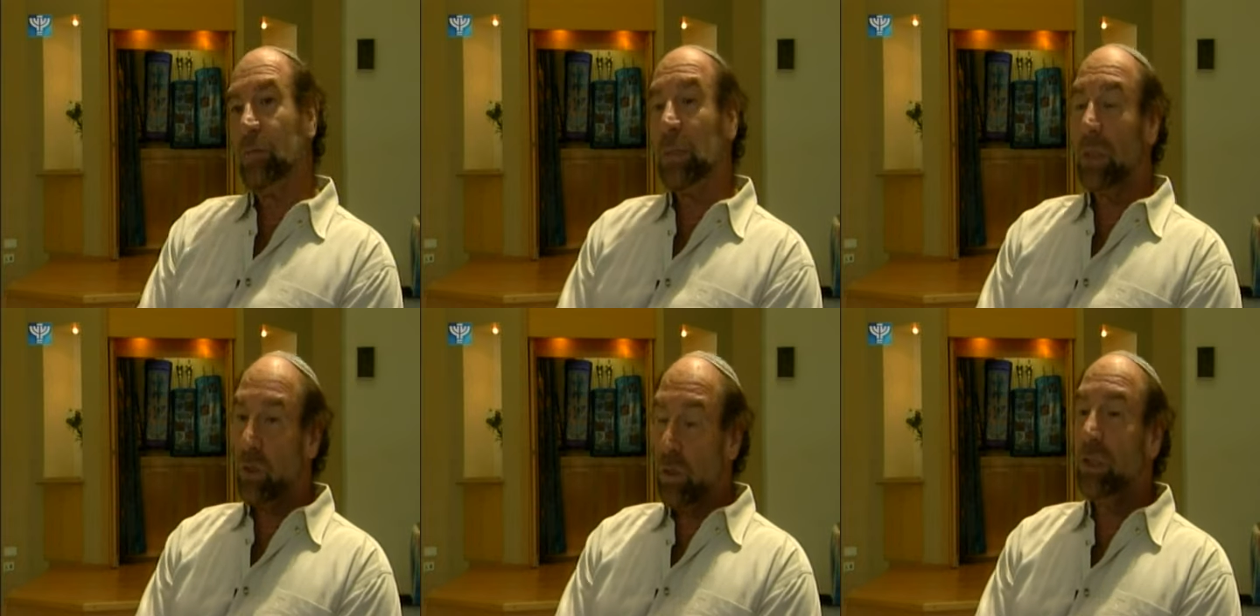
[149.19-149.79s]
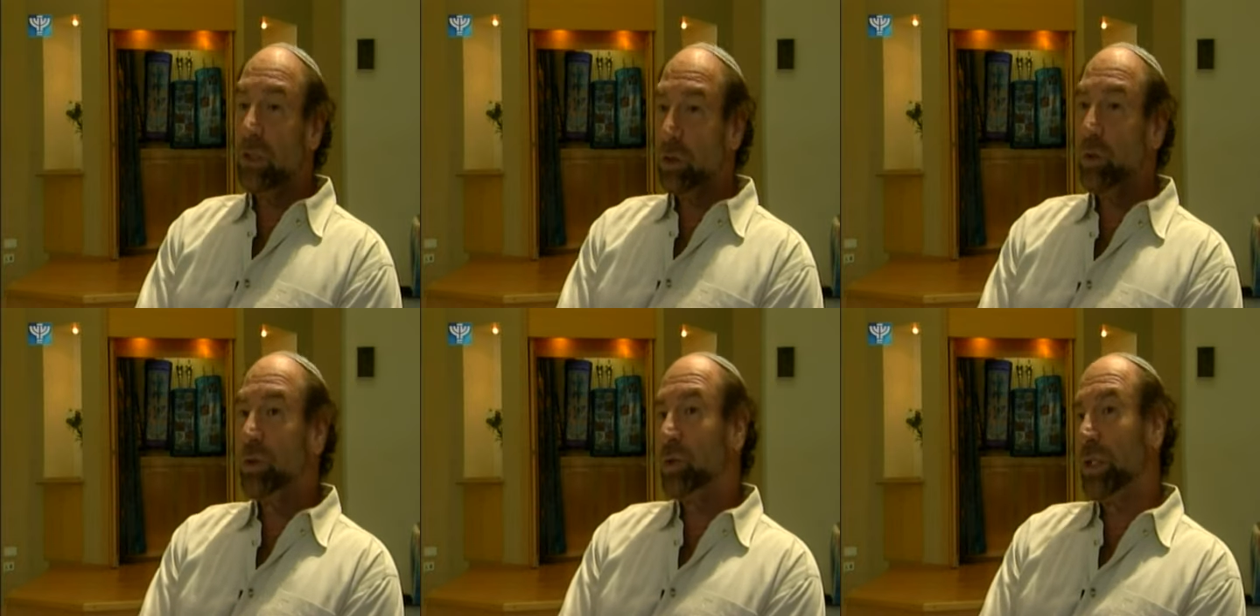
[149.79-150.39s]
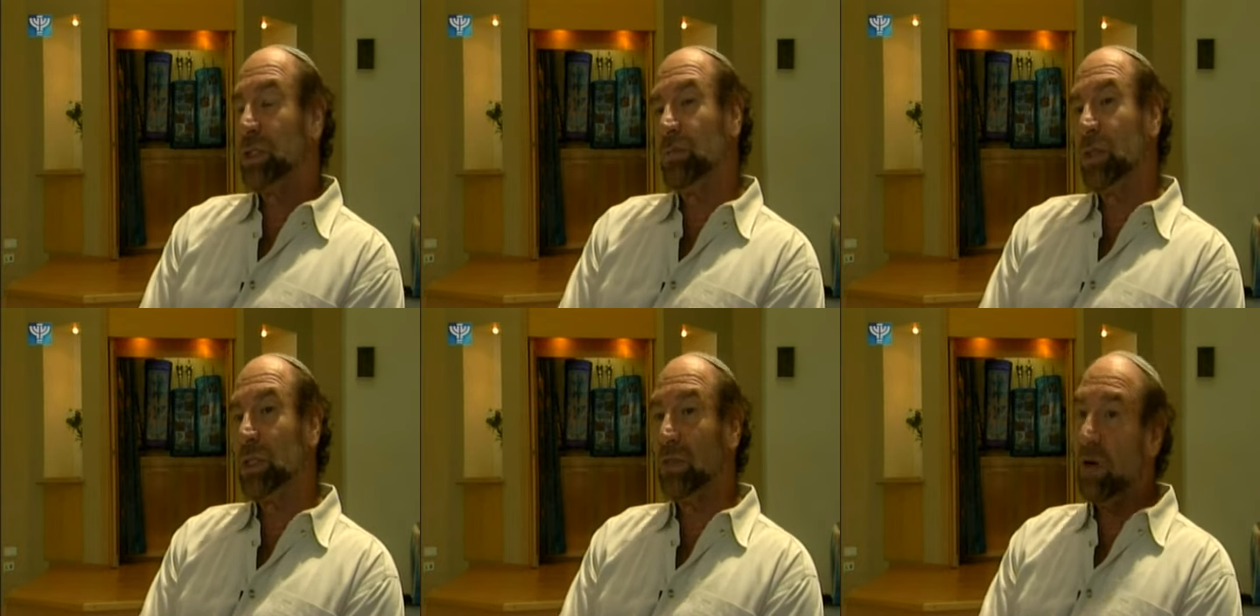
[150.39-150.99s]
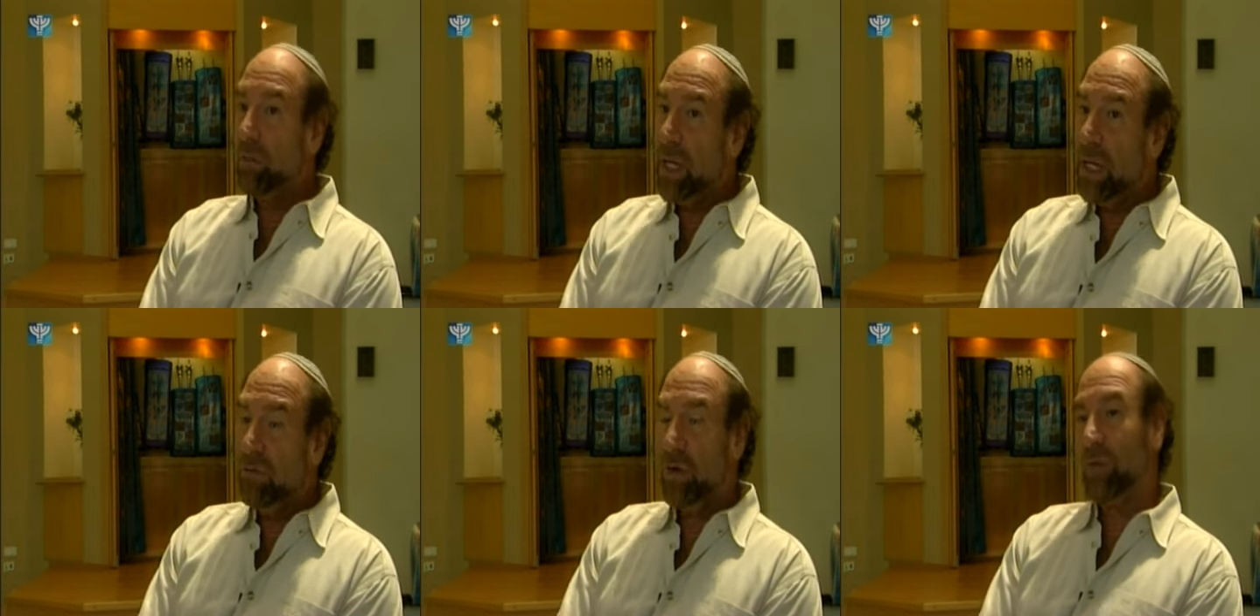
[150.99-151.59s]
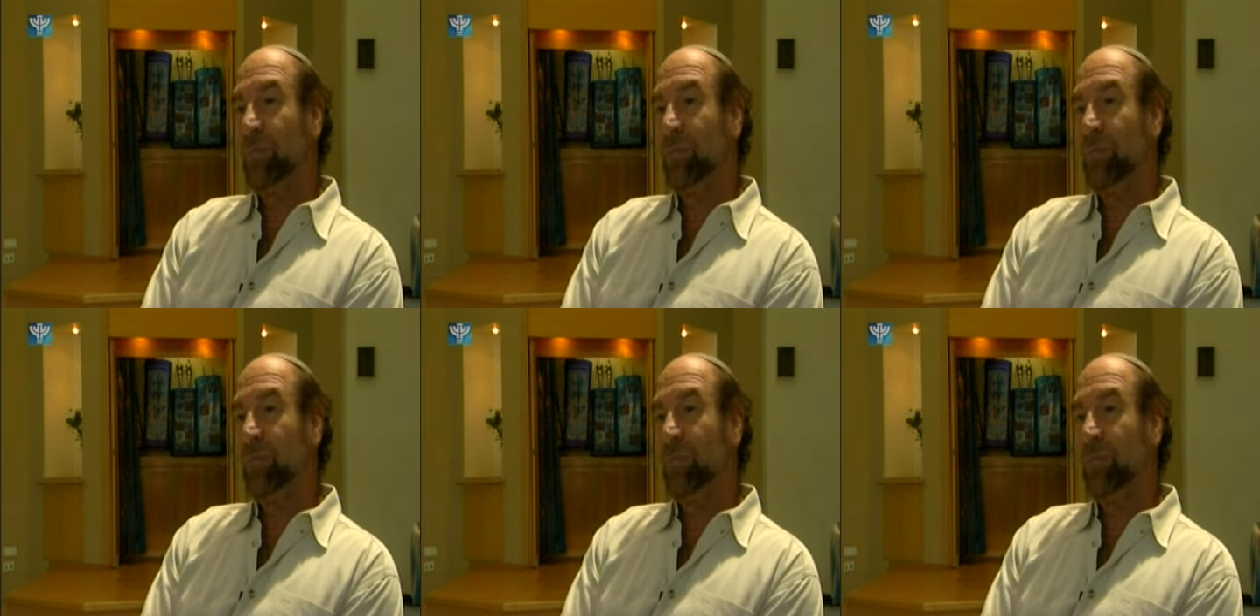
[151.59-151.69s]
according to Jewish tradition, because of our behavior.